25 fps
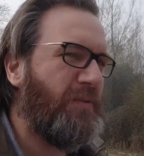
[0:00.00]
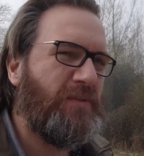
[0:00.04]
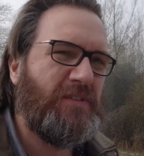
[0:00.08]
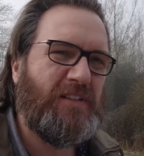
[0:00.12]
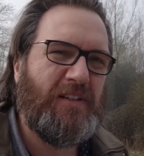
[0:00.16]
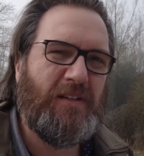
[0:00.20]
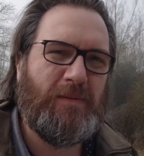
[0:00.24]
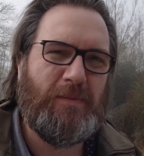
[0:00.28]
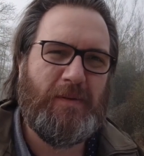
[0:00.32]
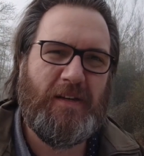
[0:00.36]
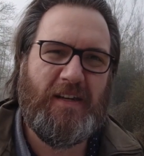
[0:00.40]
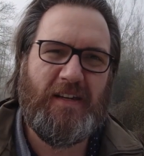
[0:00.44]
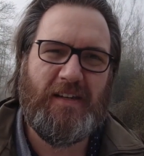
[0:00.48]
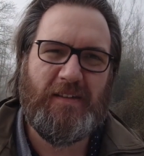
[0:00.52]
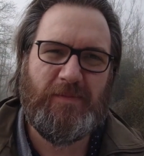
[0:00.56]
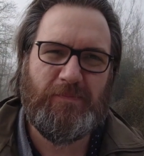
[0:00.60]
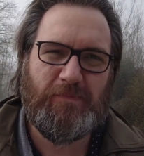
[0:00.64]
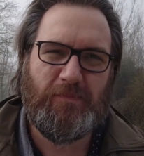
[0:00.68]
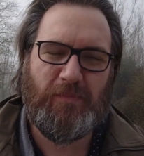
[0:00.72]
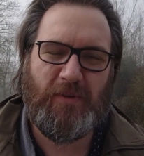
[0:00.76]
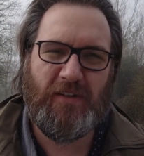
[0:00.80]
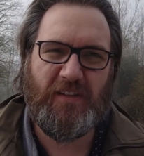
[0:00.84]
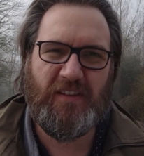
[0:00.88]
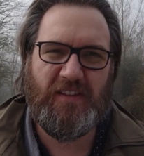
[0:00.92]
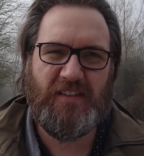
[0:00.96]
it was going to be,
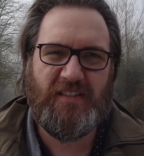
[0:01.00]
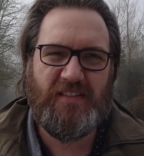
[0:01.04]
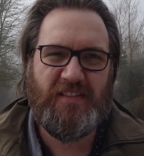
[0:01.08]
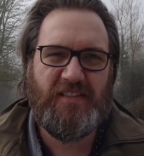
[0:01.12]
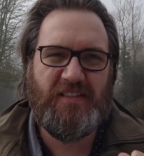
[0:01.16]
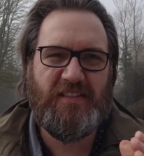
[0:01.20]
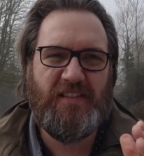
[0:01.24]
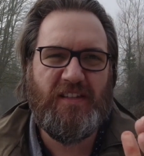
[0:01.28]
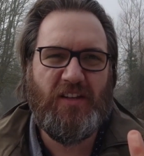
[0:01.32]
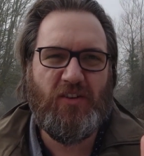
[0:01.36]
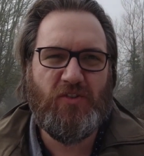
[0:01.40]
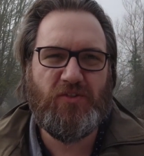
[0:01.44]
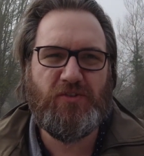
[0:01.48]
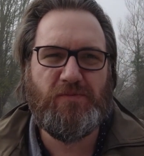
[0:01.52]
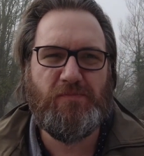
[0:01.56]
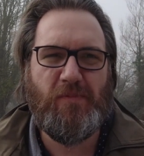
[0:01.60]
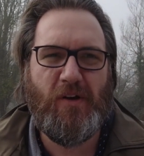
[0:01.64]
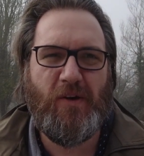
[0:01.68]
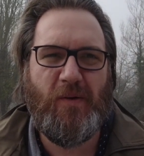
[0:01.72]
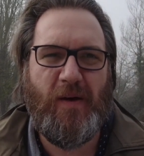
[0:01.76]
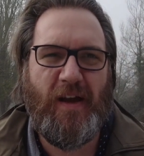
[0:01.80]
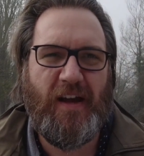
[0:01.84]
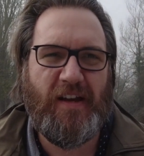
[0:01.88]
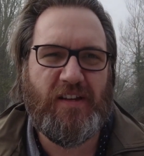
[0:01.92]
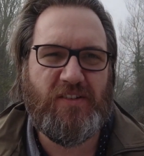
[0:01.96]
but this is the
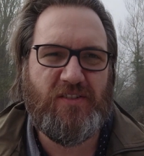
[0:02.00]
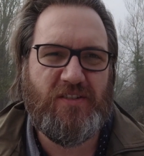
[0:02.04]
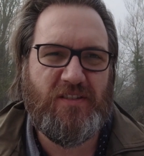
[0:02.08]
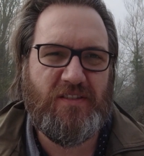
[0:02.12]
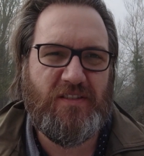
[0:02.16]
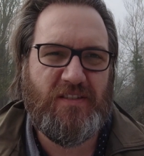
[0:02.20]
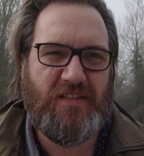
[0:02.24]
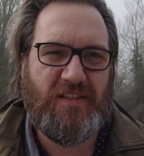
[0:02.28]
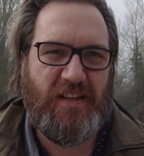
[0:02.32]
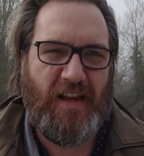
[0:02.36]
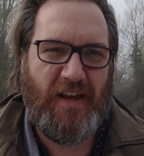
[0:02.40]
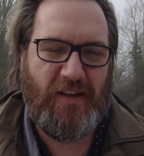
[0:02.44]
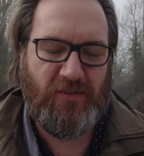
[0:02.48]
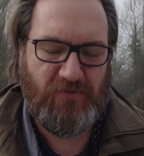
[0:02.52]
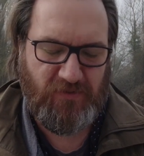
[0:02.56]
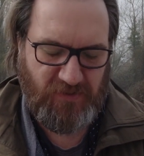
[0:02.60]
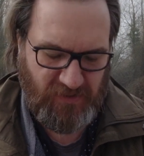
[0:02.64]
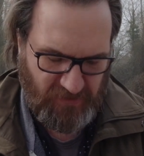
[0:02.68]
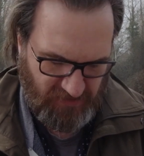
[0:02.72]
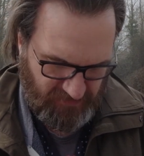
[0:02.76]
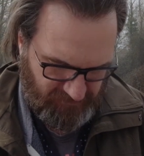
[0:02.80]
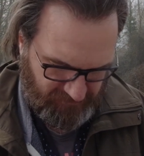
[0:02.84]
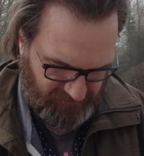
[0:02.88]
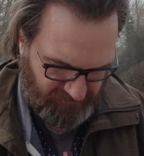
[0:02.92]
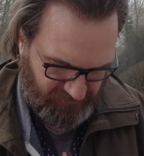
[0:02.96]
Osmo Action
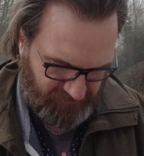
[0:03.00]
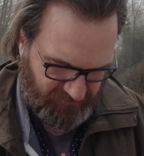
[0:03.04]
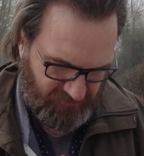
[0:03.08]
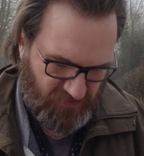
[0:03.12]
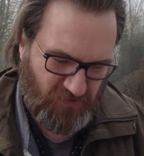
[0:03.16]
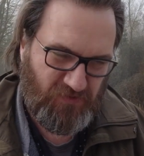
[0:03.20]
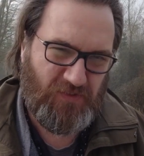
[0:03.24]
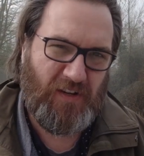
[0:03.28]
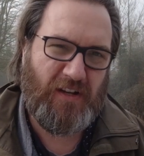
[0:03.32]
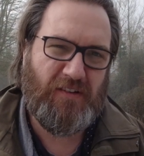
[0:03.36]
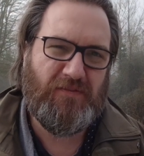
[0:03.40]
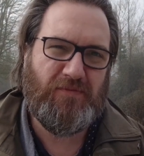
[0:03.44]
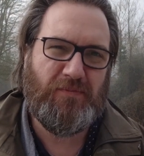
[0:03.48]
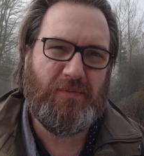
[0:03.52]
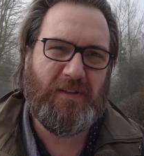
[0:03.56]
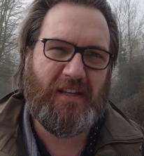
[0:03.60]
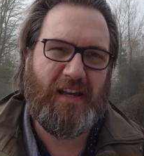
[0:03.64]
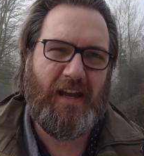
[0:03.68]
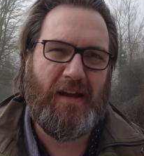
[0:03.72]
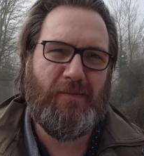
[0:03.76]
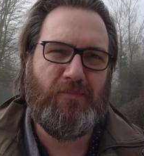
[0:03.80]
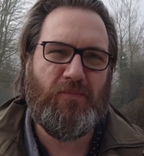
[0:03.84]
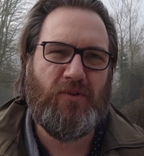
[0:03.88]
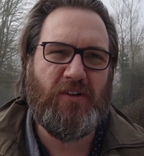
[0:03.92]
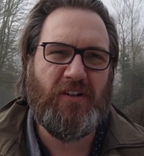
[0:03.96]
sound straight from the
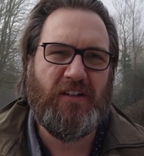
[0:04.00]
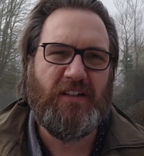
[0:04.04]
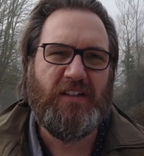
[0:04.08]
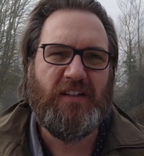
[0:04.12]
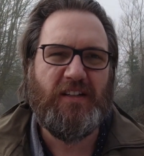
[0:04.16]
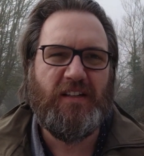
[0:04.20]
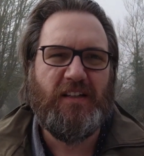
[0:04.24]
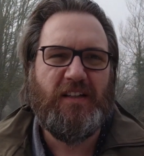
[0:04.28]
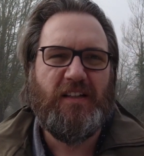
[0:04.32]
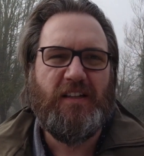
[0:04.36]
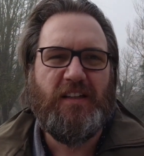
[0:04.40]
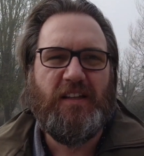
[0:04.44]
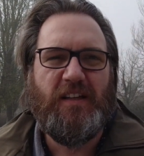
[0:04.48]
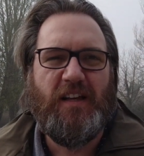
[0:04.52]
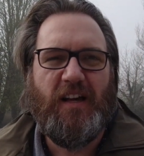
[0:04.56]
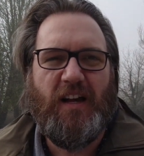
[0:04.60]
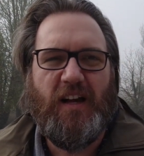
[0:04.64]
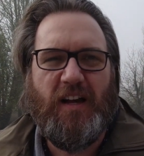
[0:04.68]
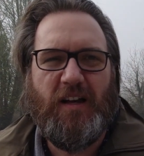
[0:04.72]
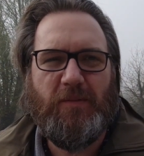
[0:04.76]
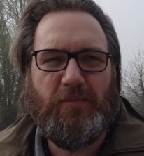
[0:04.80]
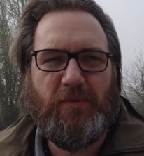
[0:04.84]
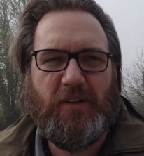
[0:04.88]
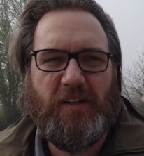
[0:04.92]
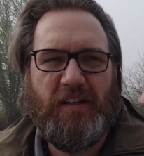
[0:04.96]
camera.
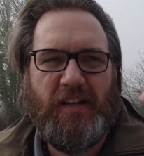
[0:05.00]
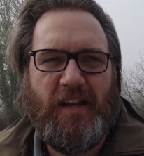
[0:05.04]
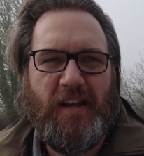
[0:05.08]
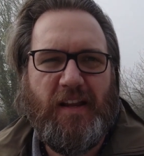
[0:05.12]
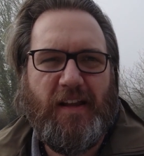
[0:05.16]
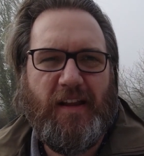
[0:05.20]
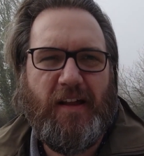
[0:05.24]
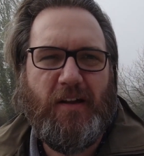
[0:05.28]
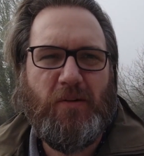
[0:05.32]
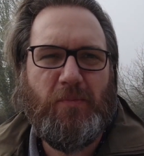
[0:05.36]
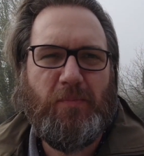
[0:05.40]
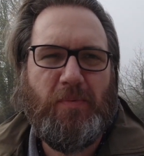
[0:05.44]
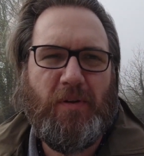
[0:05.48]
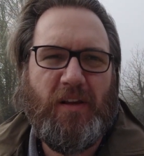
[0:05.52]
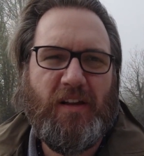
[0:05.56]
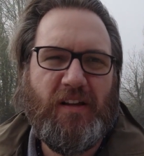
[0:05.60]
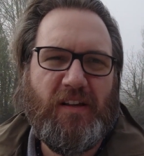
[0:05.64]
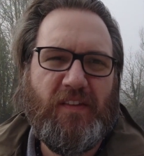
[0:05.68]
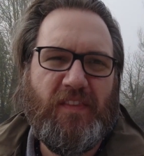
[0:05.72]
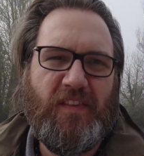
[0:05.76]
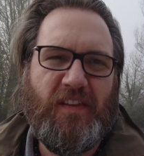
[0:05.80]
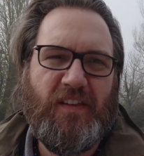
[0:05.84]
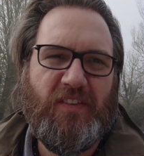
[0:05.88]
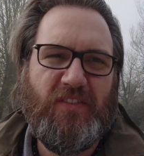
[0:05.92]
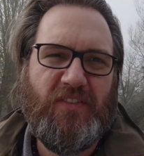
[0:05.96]
I'm going to now
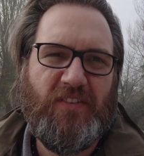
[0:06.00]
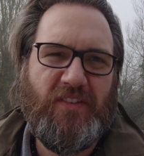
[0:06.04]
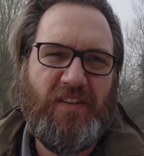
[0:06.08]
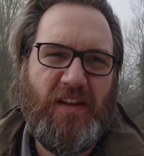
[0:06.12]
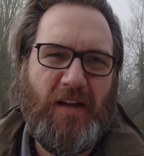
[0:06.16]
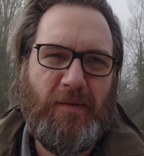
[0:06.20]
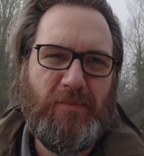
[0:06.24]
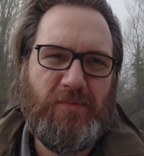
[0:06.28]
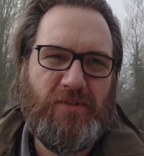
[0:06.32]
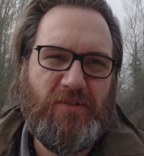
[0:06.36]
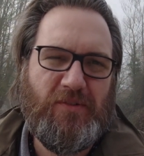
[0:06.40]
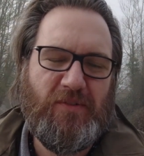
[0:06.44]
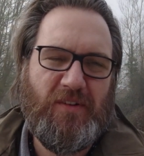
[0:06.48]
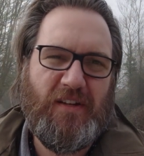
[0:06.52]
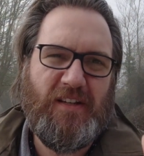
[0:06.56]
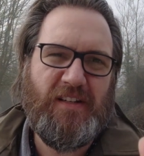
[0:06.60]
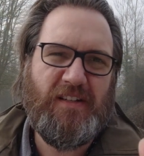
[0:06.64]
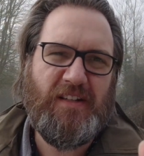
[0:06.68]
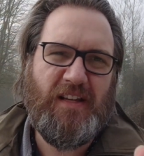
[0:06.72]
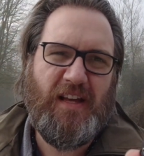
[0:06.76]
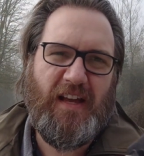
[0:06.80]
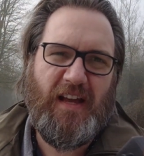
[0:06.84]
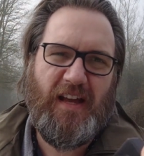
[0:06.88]
plug this adapter in